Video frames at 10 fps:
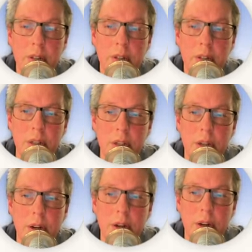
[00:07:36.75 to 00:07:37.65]
things
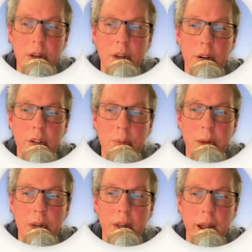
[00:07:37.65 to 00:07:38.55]
here, and here's my
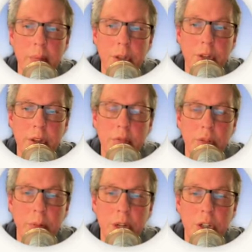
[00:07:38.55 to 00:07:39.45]
captured
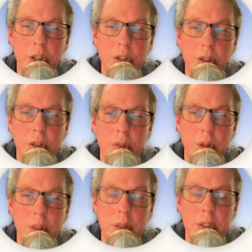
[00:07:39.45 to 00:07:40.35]
information along
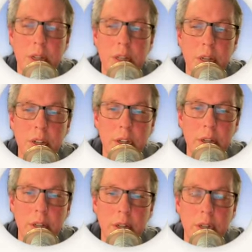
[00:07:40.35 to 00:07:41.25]
with the citation
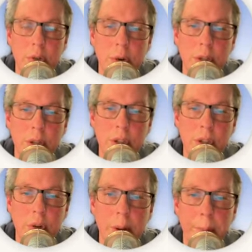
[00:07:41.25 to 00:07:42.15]
link to,
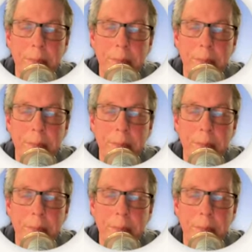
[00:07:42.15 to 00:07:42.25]
to it.